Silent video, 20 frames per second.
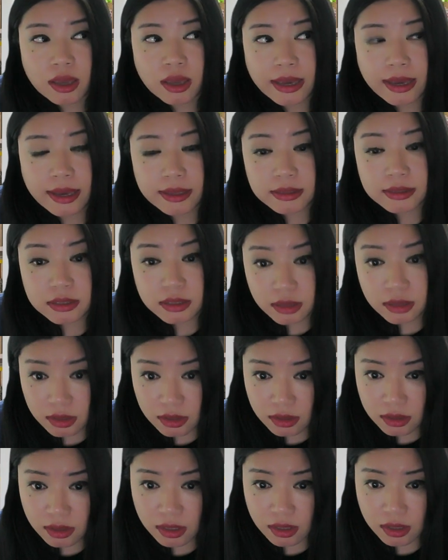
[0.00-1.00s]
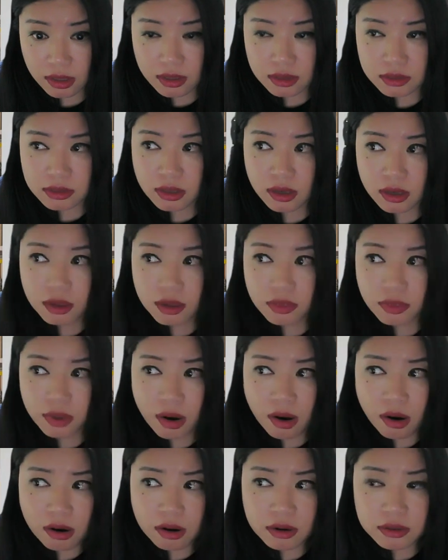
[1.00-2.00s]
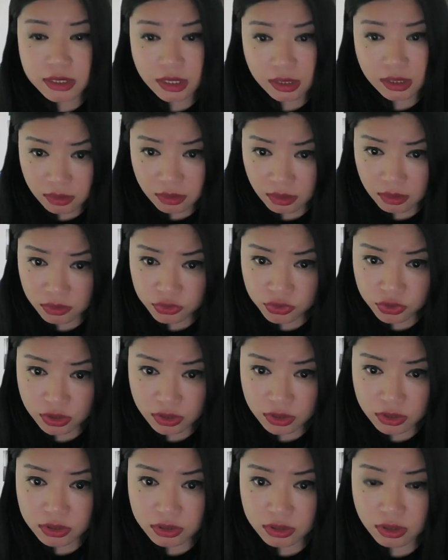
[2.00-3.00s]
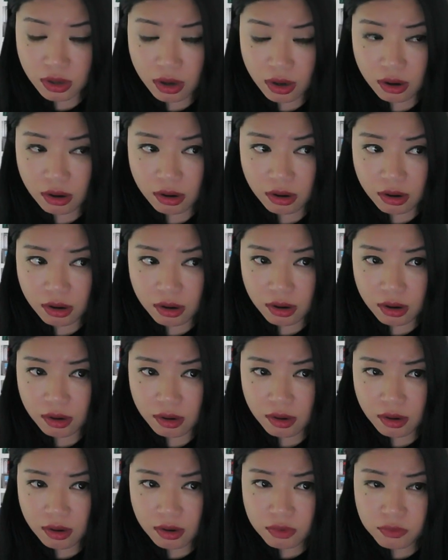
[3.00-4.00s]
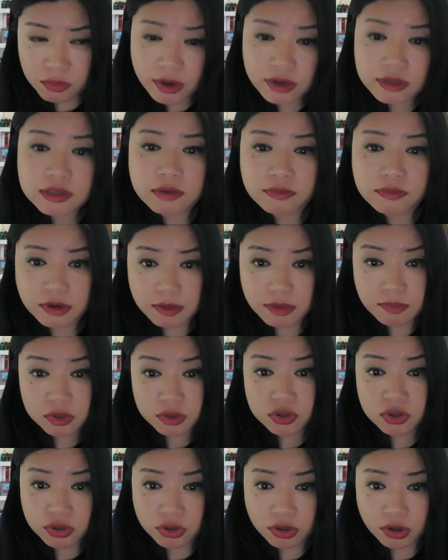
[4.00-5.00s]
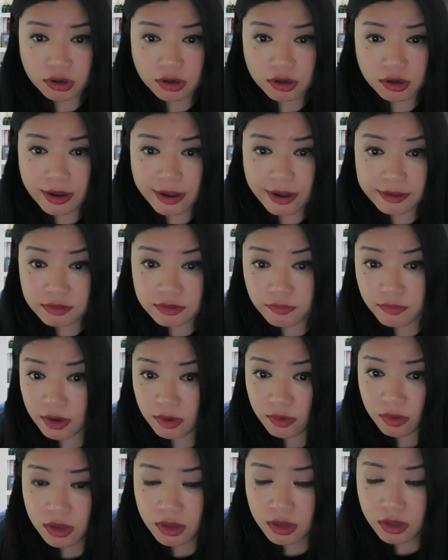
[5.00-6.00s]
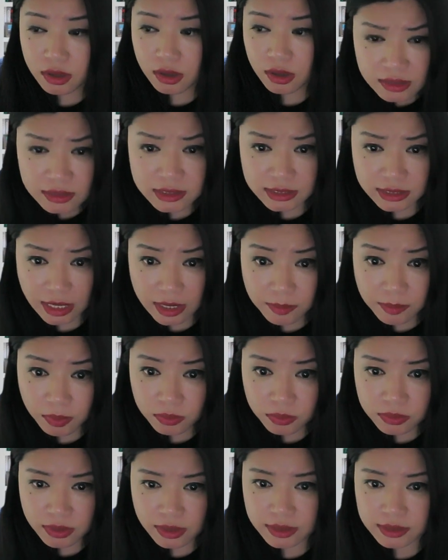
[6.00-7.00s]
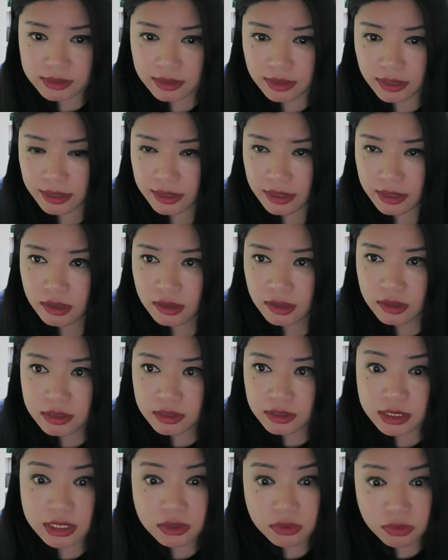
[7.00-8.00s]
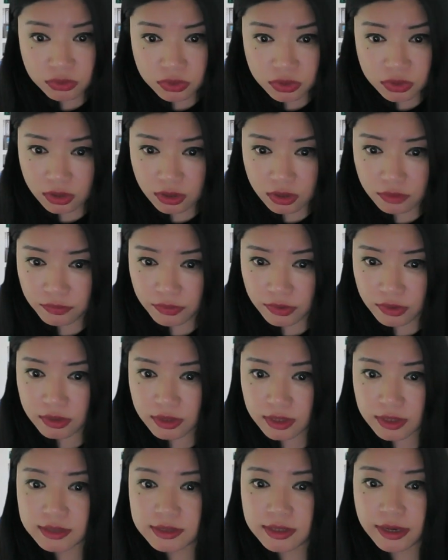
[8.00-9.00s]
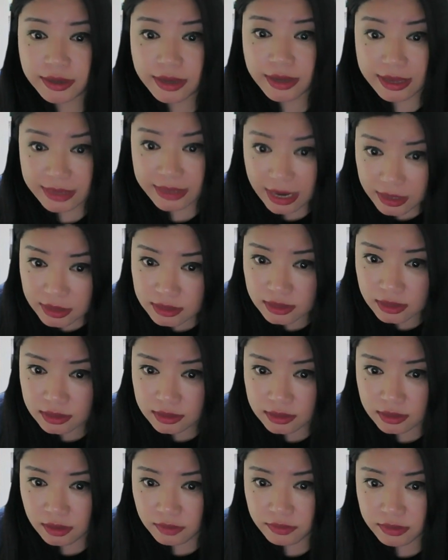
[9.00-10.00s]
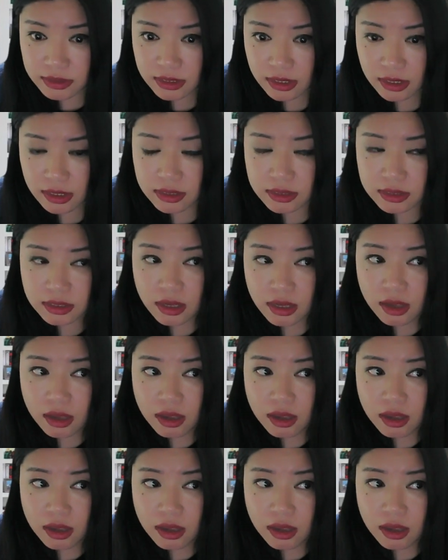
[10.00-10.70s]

And another thing is there are technologies that are relatively mature and very stable, things like SQL Server, things like analysis services.